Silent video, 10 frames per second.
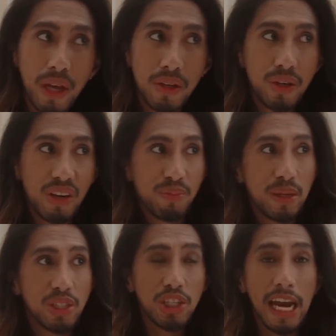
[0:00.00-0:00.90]
you have
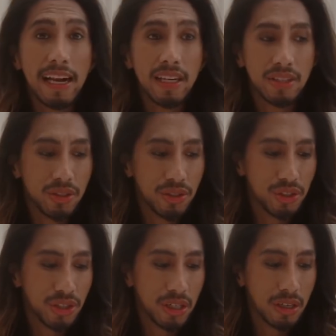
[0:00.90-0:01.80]
been
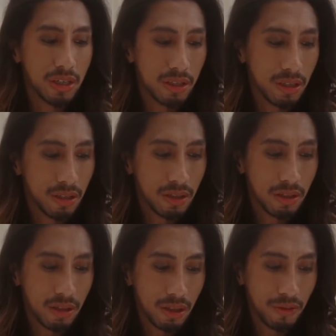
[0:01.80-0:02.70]
challenged
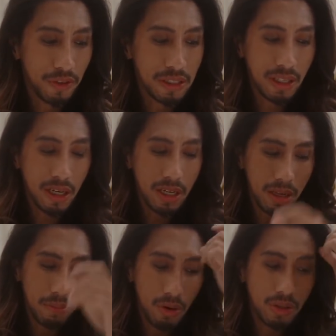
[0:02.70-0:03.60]
uh, physically,
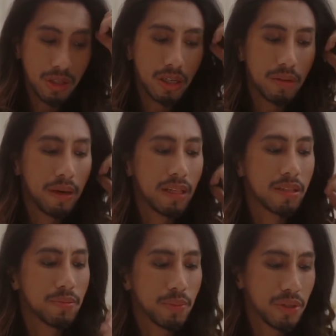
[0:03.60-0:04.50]
emotionally by
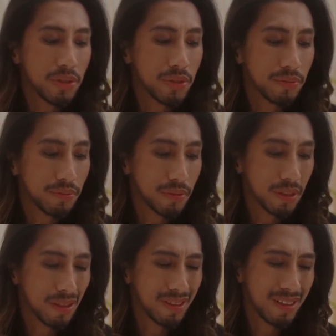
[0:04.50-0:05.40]
this person.
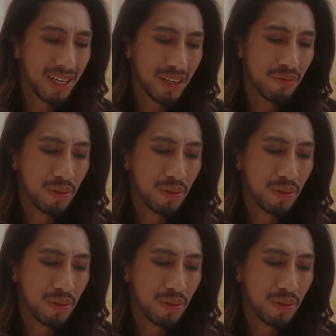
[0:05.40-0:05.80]
Because the Nine of